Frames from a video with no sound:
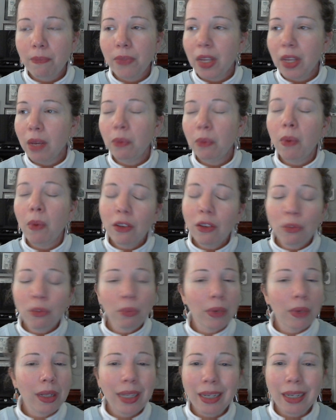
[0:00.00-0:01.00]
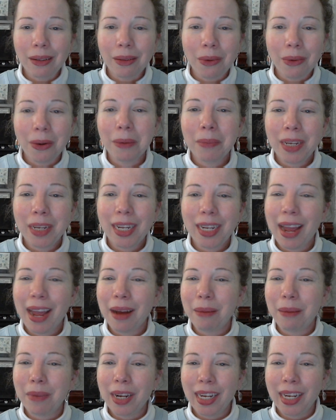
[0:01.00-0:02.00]
it was really alarming
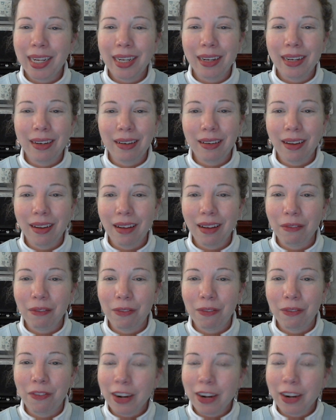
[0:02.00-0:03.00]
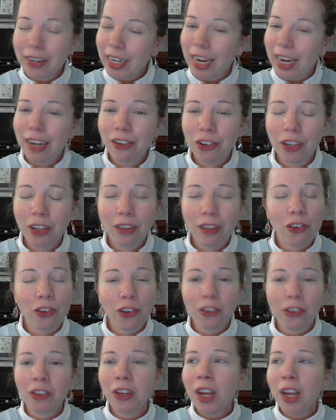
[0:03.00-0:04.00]
how many variations,
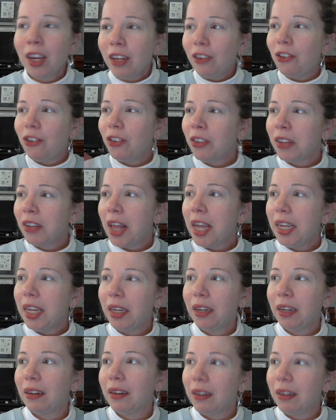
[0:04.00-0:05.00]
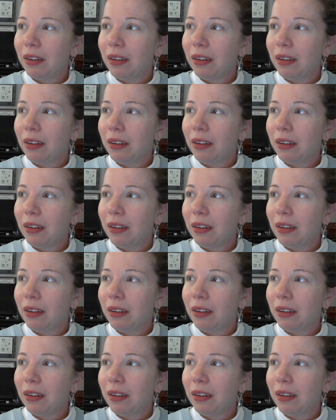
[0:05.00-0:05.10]
just like